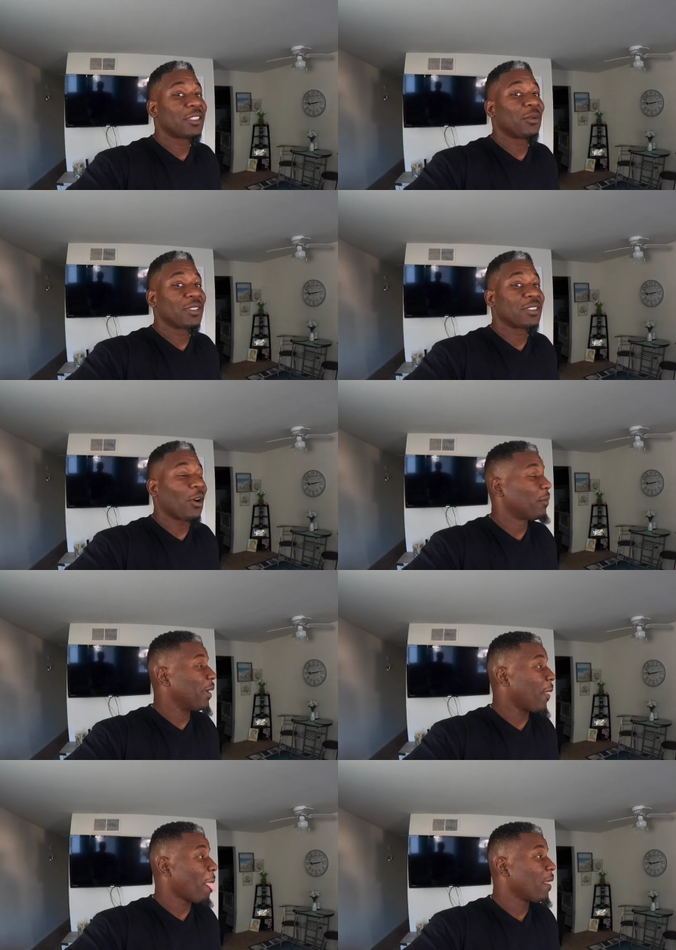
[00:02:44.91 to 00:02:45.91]
see what they're talking
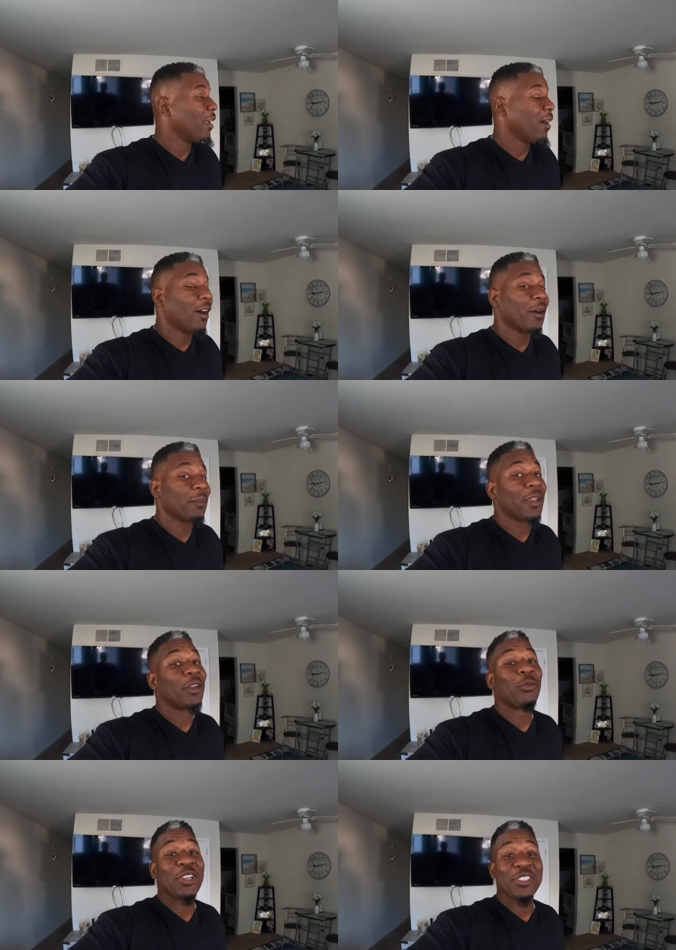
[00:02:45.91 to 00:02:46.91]
about um, in
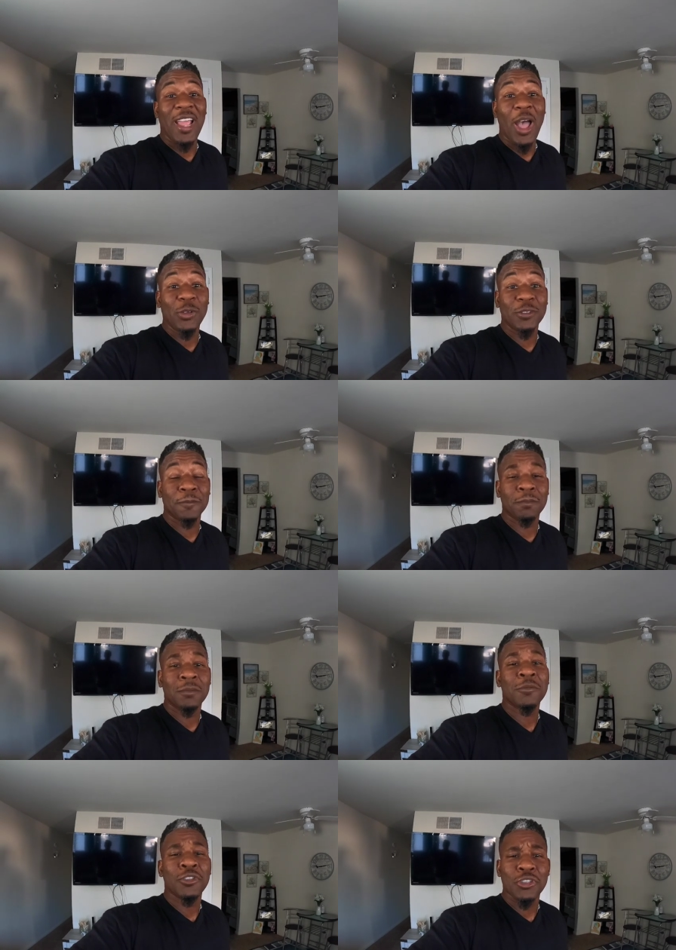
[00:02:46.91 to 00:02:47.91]
the rest of the house.
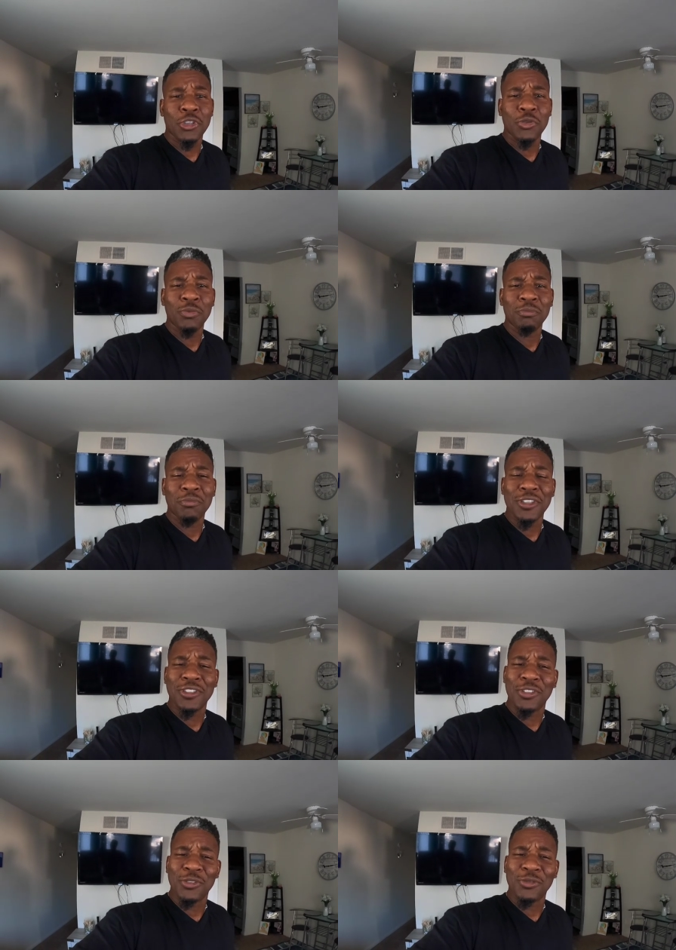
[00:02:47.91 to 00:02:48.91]
It's cute.
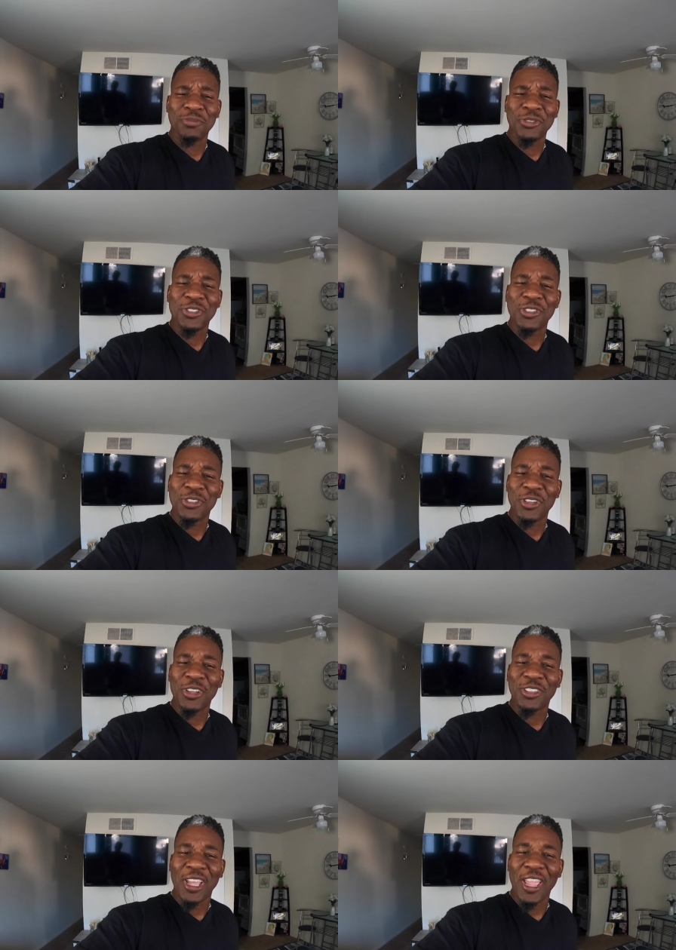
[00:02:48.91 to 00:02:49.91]
It's cute. It's just a
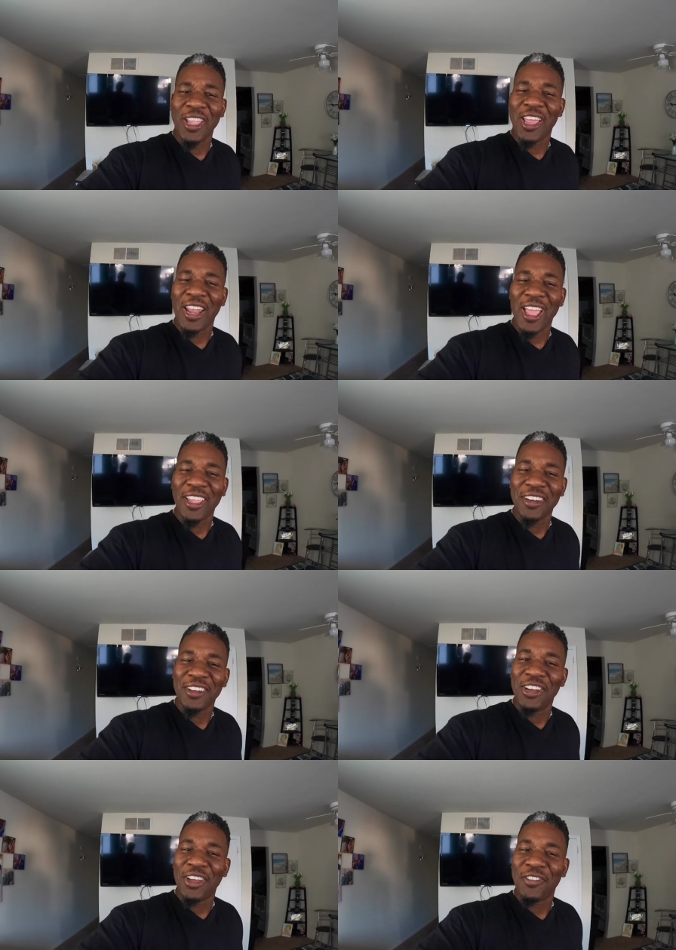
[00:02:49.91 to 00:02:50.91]
little thing. I like
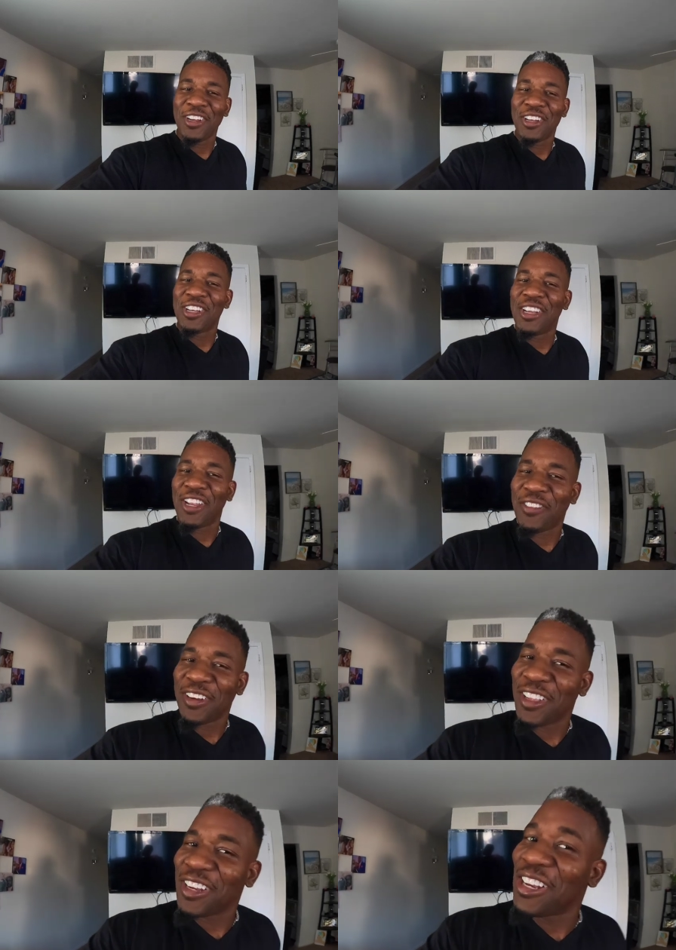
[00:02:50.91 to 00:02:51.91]
it. Loving it.
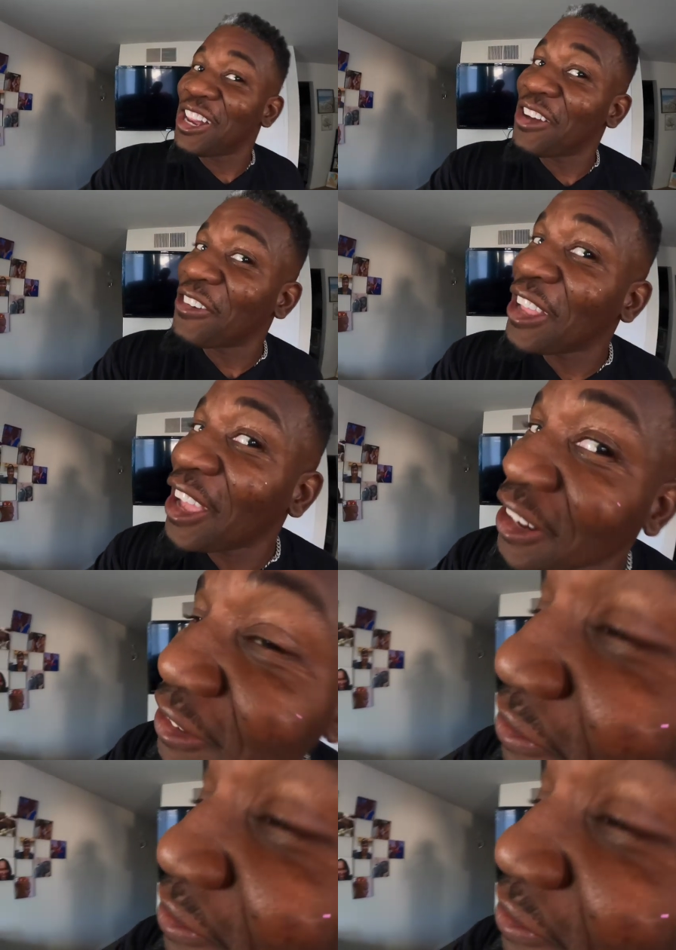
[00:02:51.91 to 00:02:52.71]
Loving it. Loving it